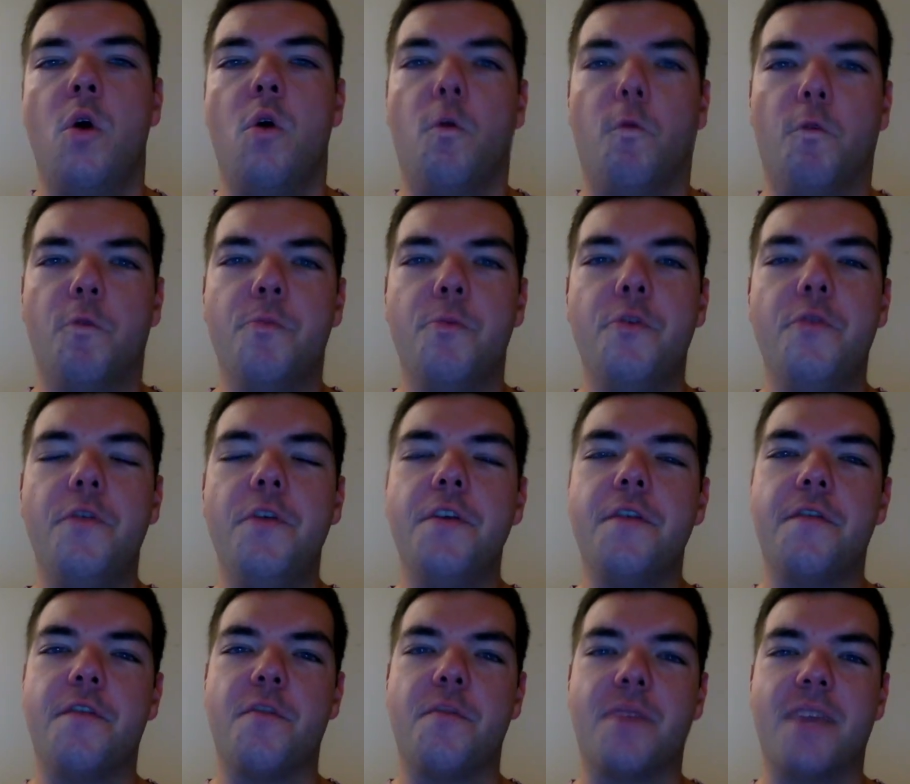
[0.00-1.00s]
We're moving
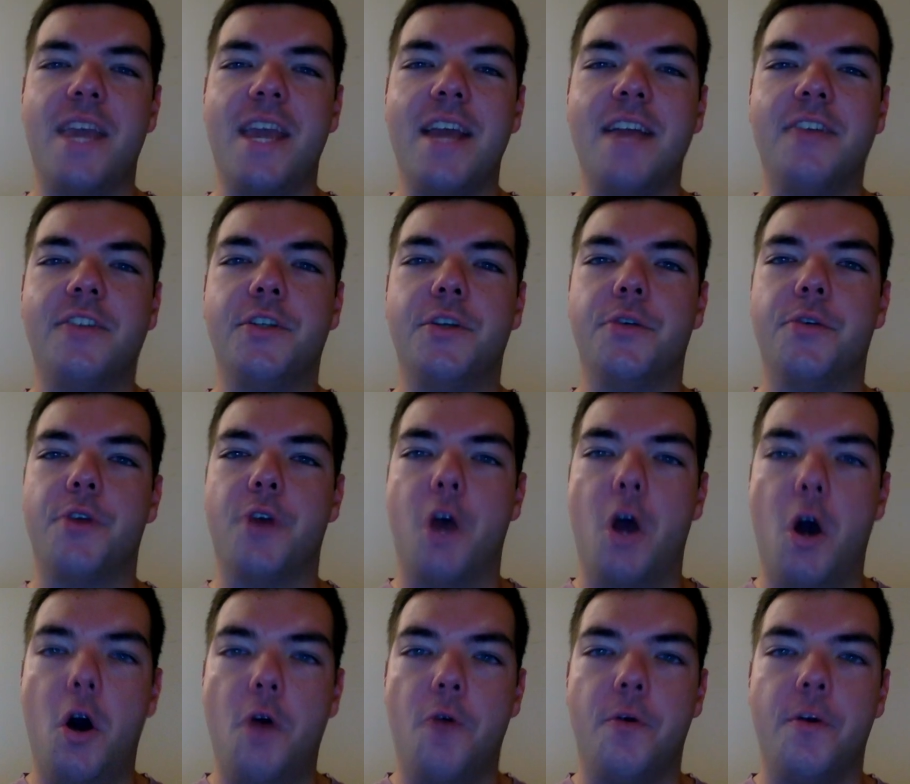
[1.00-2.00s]
from Kanto to
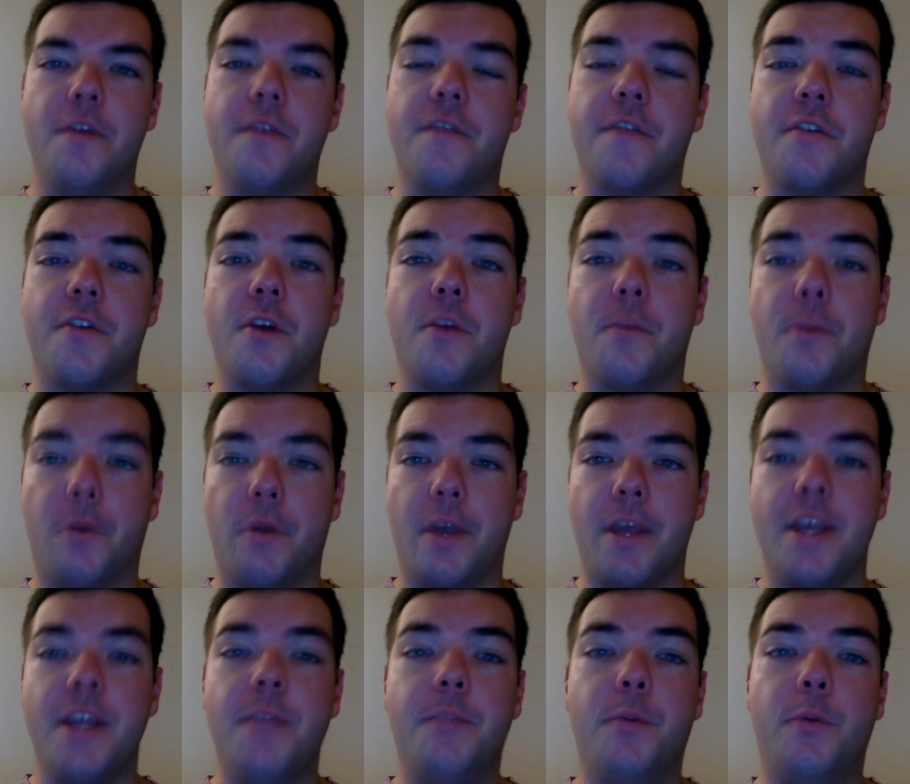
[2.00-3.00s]
Hoenn for number 8,